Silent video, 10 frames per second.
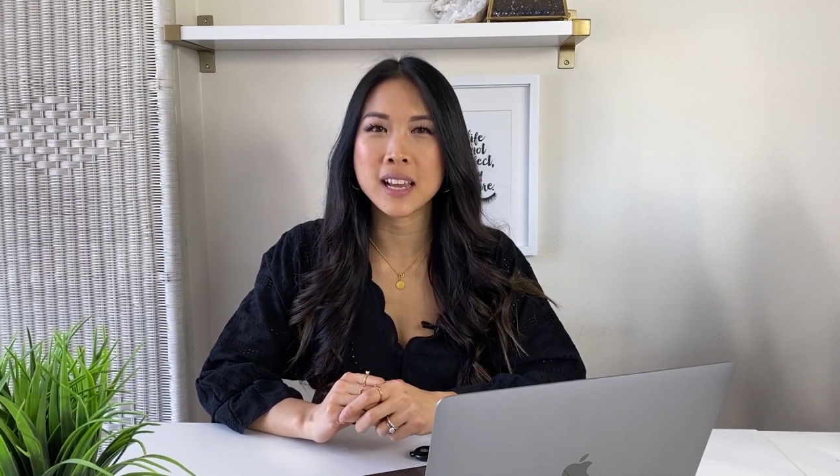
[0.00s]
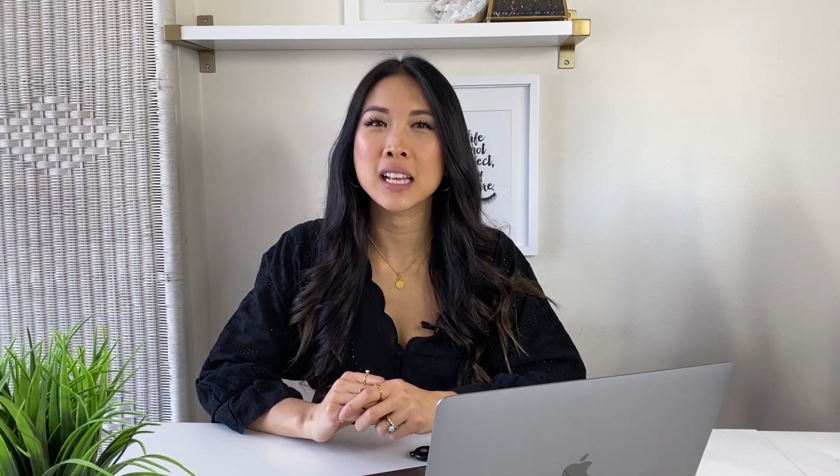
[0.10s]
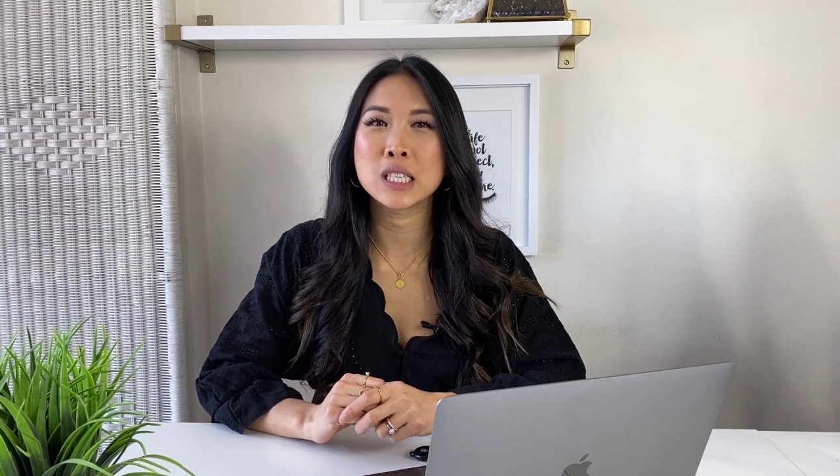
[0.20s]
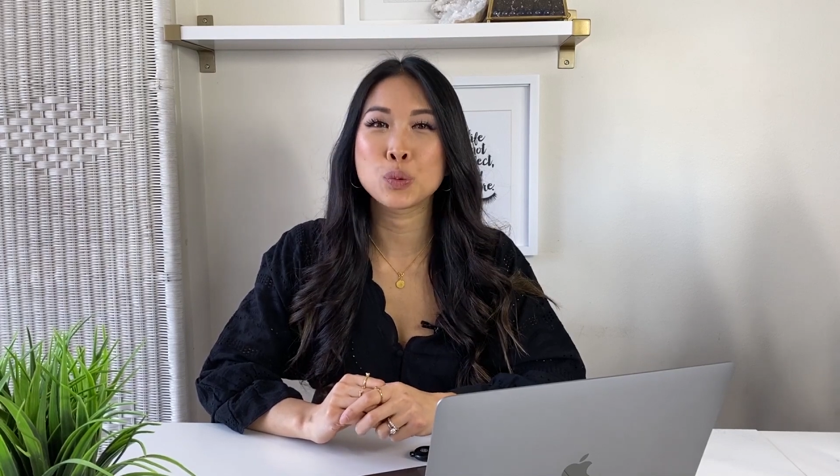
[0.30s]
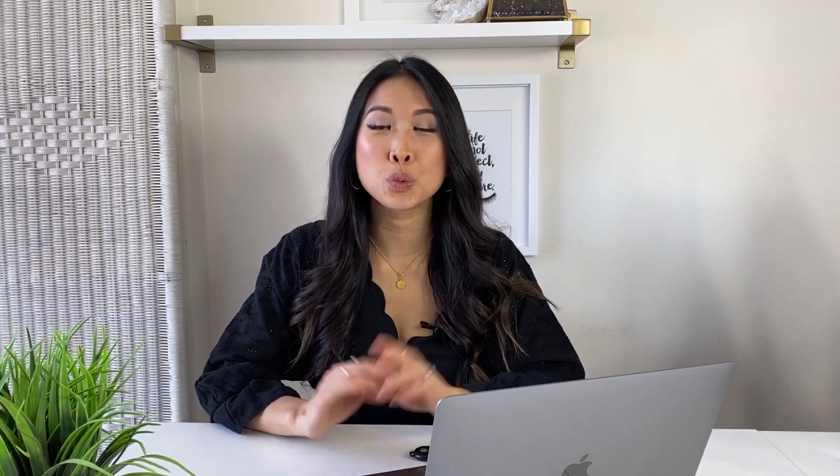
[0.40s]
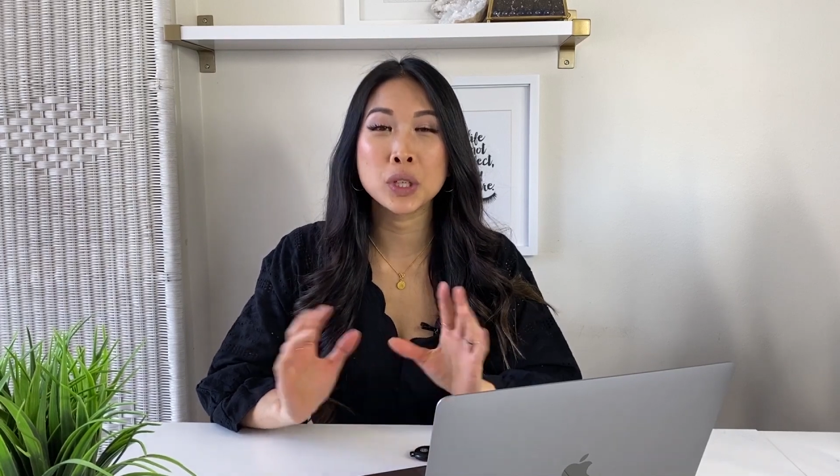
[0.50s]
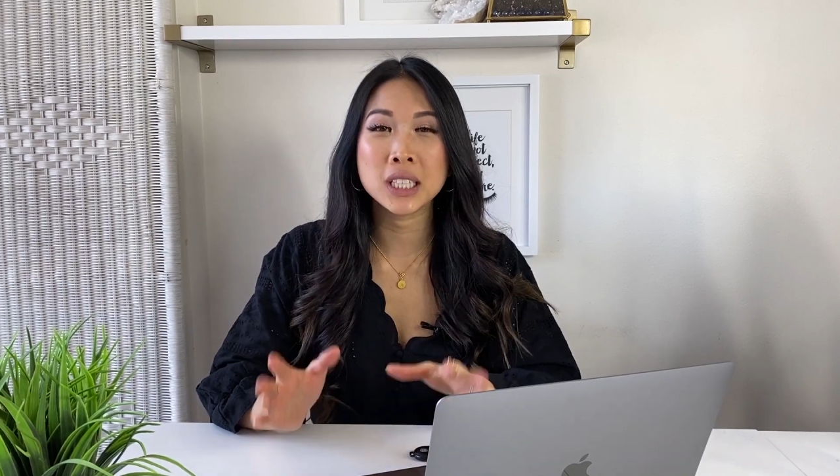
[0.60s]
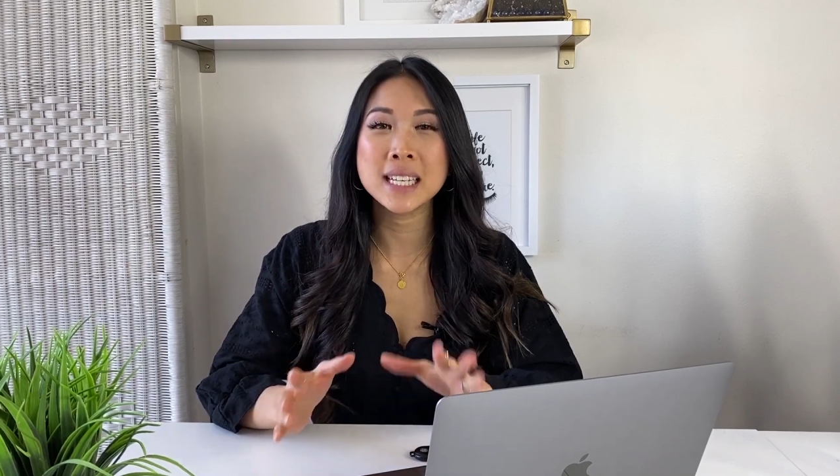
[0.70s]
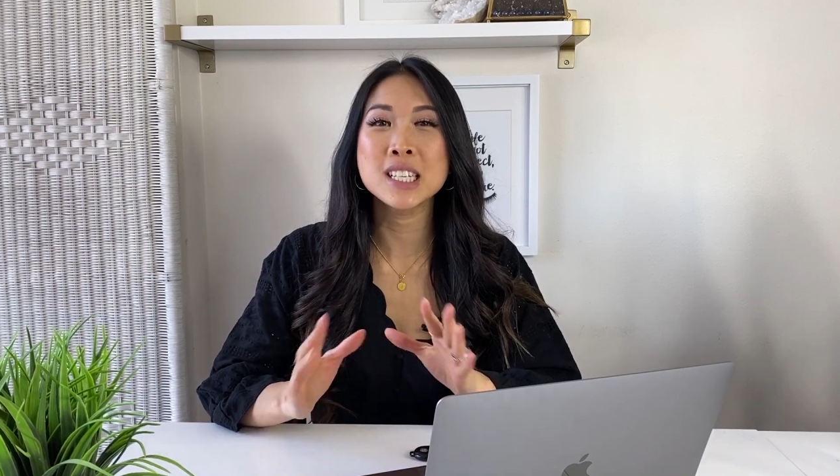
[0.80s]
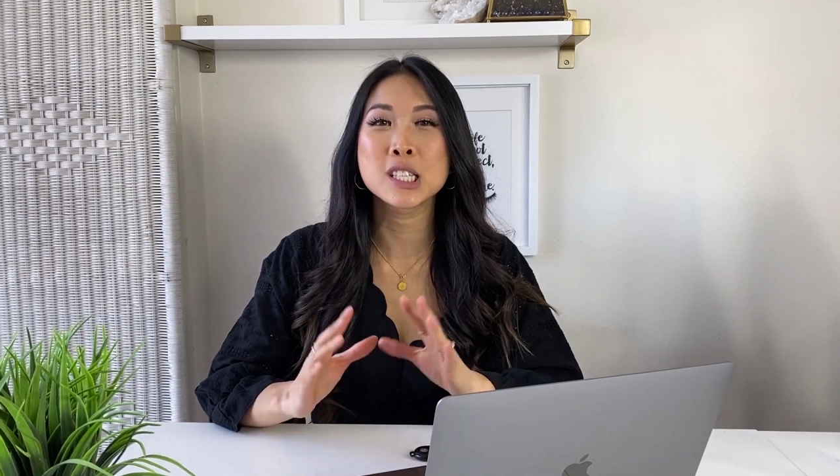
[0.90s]
it's
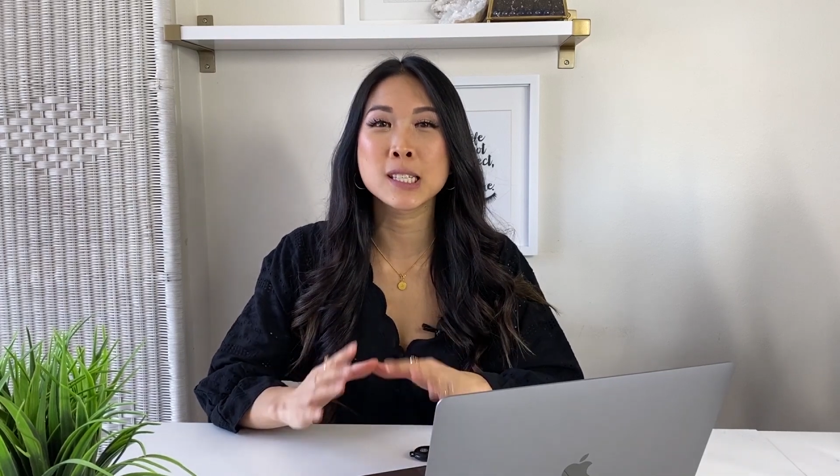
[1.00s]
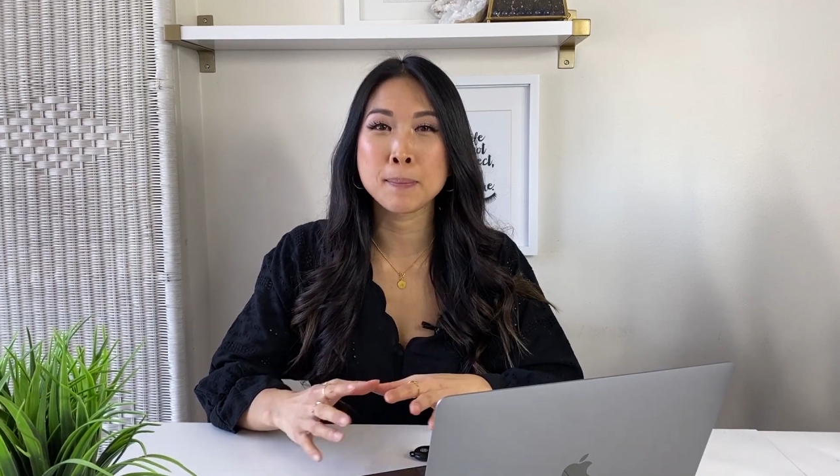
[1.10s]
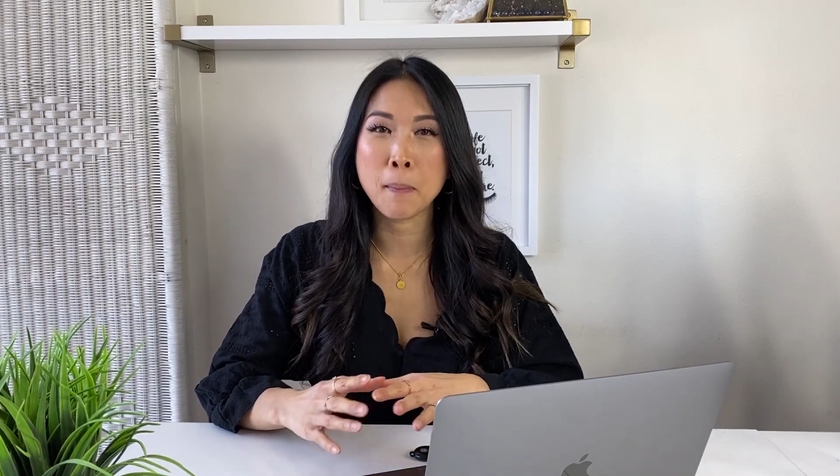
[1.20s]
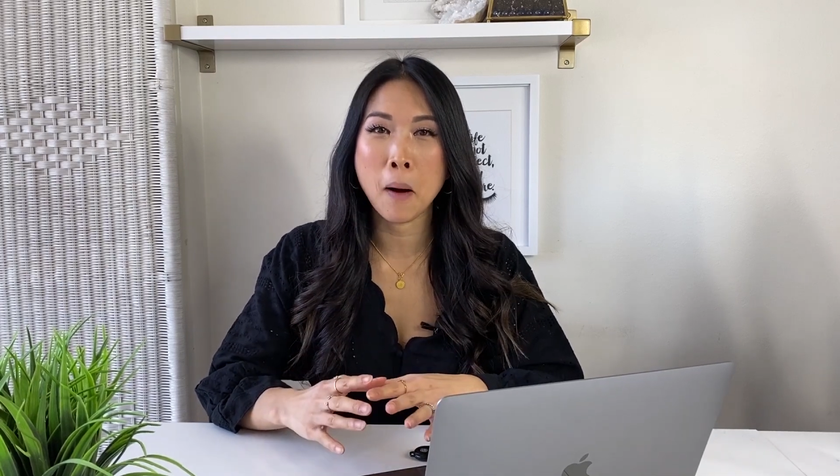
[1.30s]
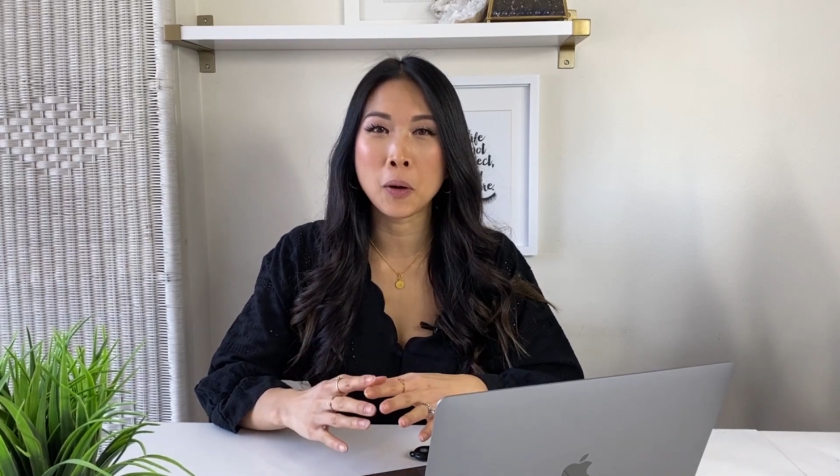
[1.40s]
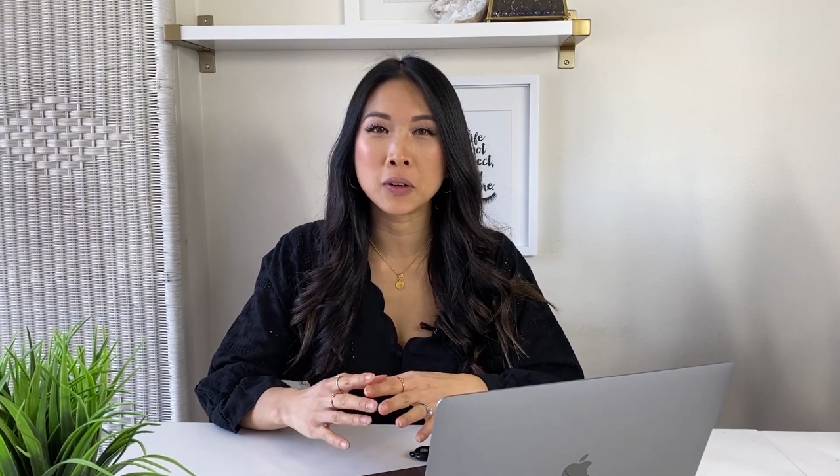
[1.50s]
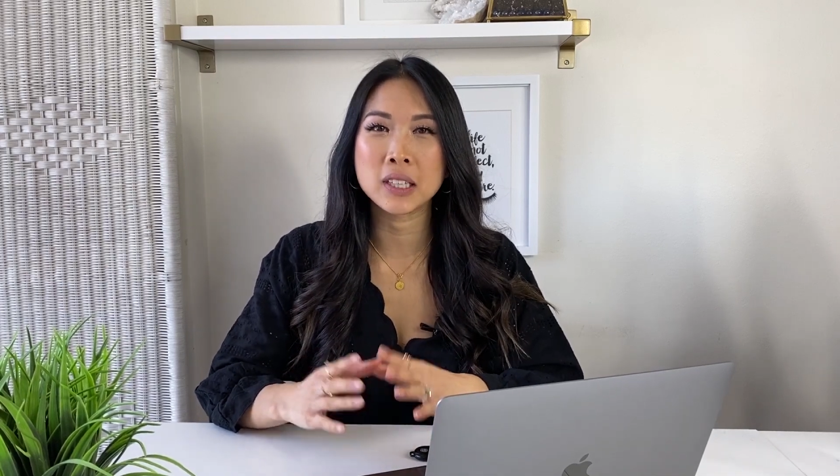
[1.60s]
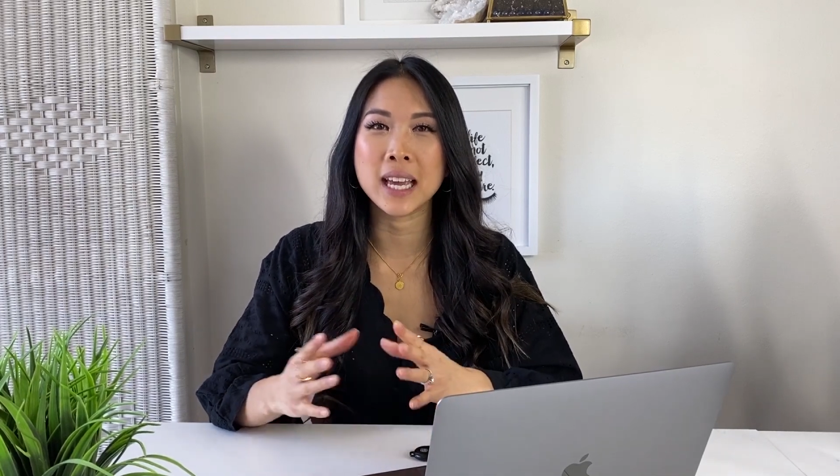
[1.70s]
really small,